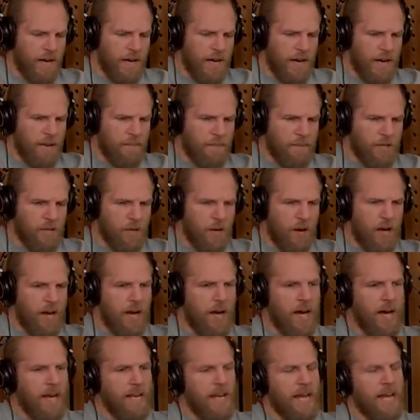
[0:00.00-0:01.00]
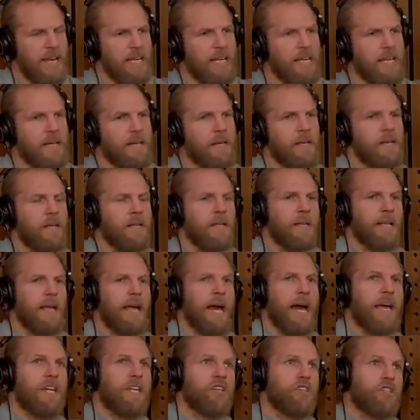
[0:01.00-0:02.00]
Um, you know, I, I had Eddie
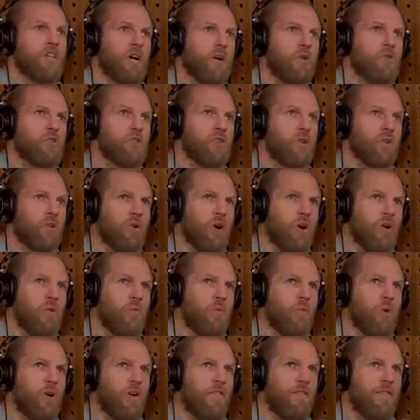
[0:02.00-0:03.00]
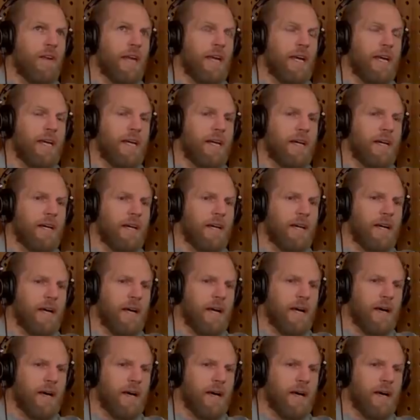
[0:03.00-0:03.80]
Eddie Jones on on What Flanker,